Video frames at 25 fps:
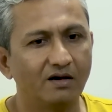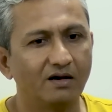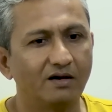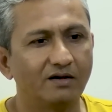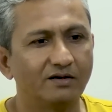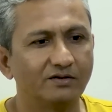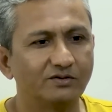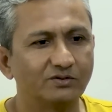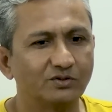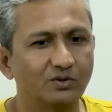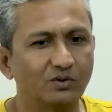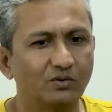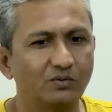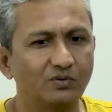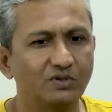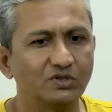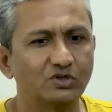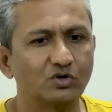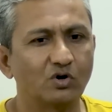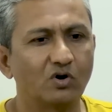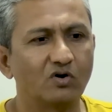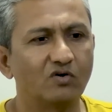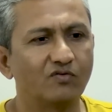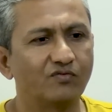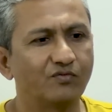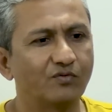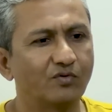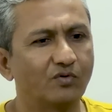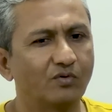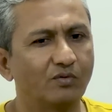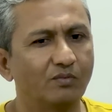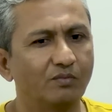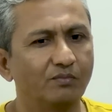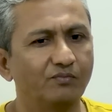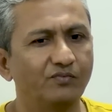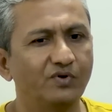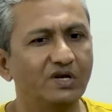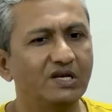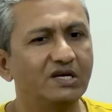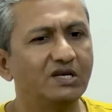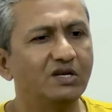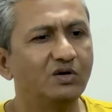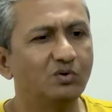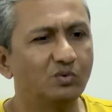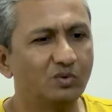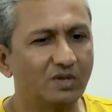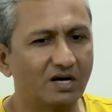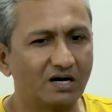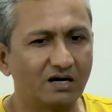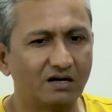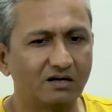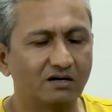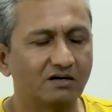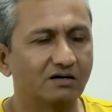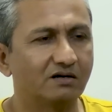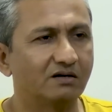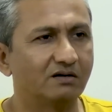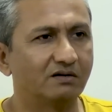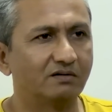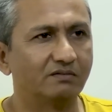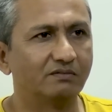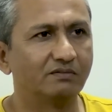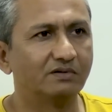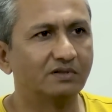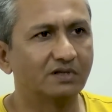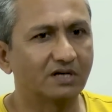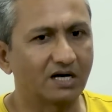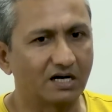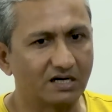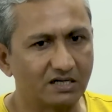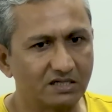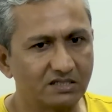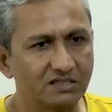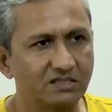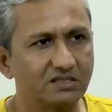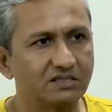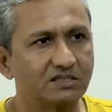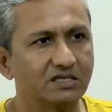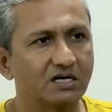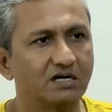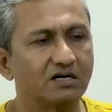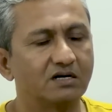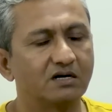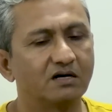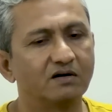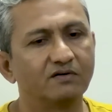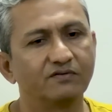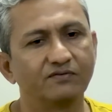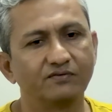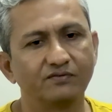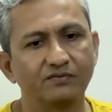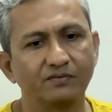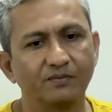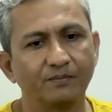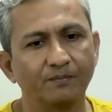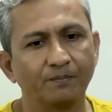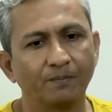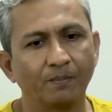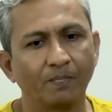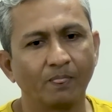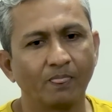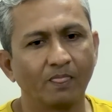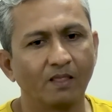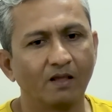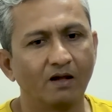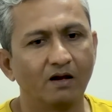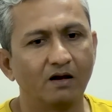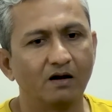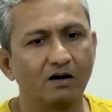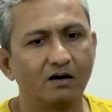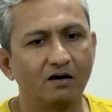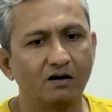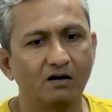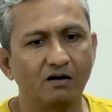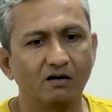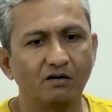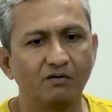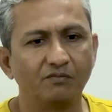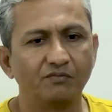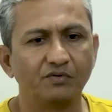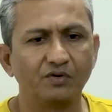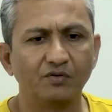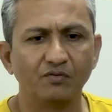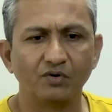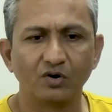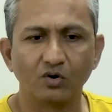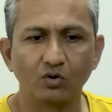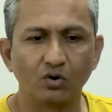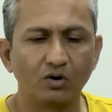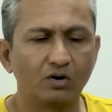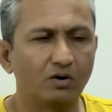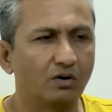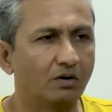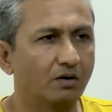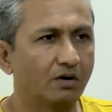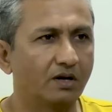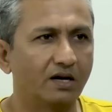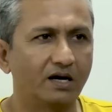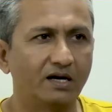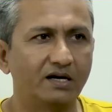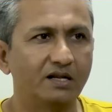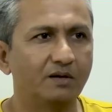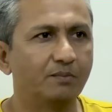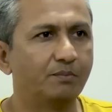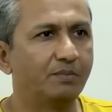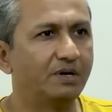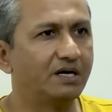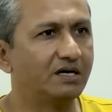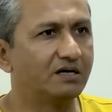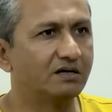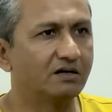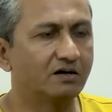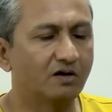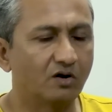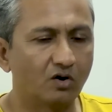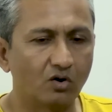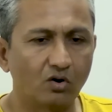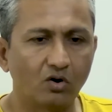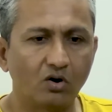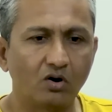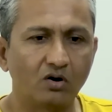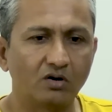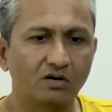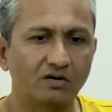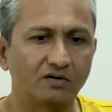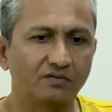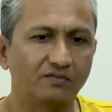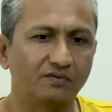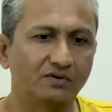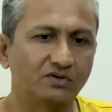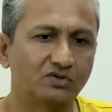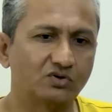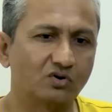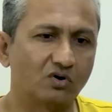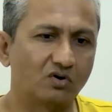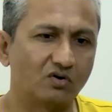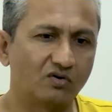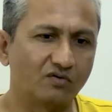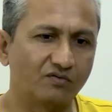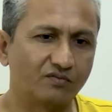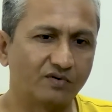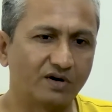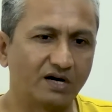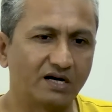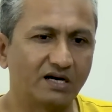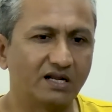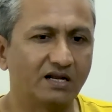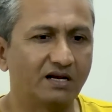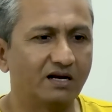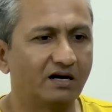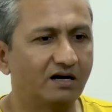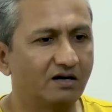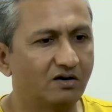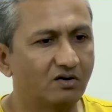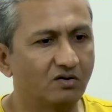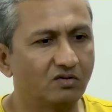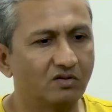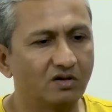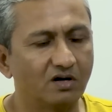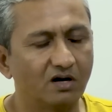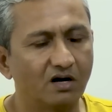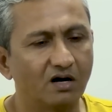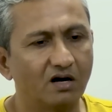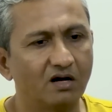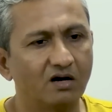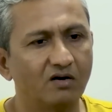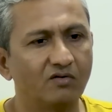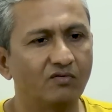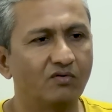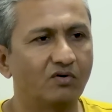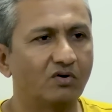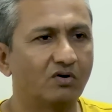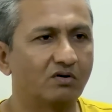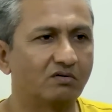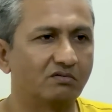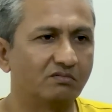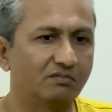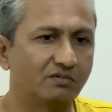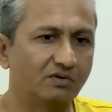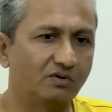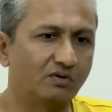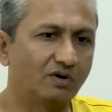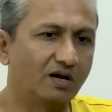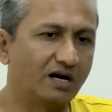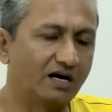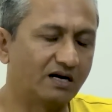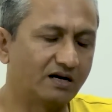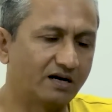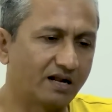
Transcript: So we knew that the conditions are tough. We were getting beaten a lot. We sort of getting hit on the glove, or at